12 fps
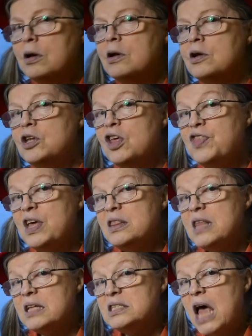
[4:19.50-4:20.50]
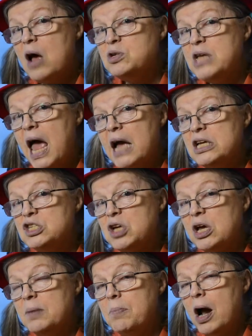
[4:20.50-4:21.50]
You think that's how Tacky's
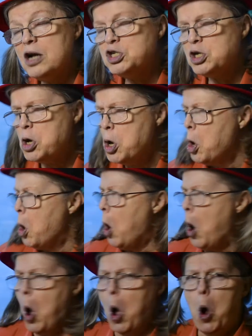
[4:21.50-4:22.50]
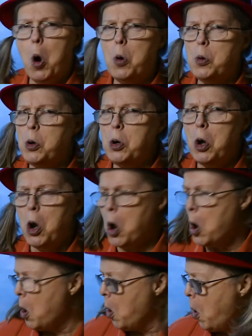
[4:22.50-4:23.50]
going to march? Oh,
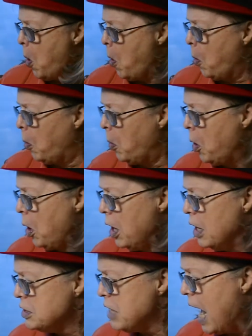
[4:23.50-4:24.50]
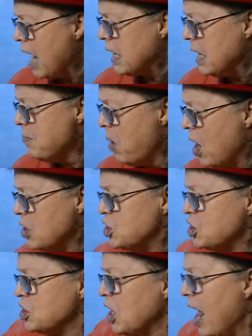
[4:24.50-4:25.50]
no. Tacky
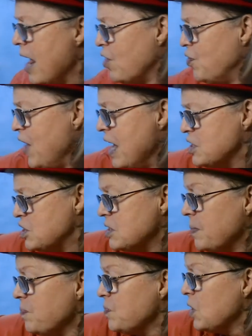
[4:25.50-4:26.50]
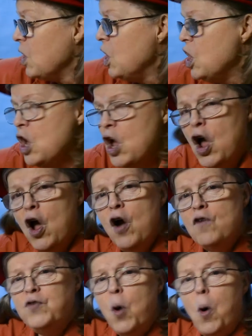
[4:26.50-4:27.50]
marches like this.
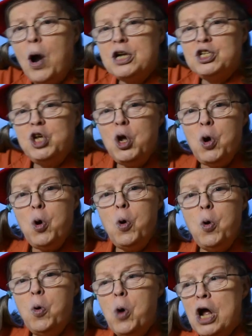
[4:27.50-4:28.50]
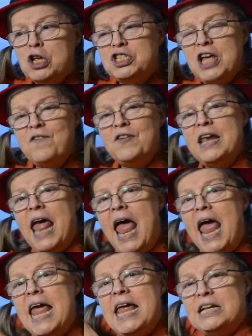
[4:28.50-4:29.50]
4, 2, 7,
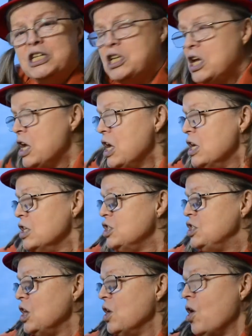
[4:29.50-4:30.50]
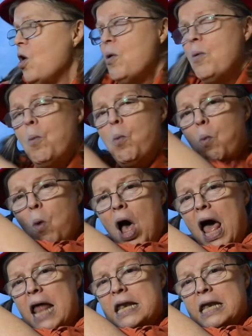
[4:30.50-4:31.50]
8, 0,
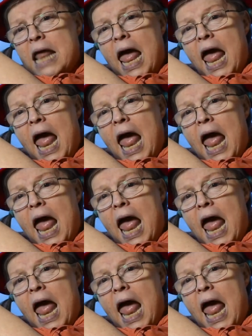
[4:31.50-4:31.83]
1.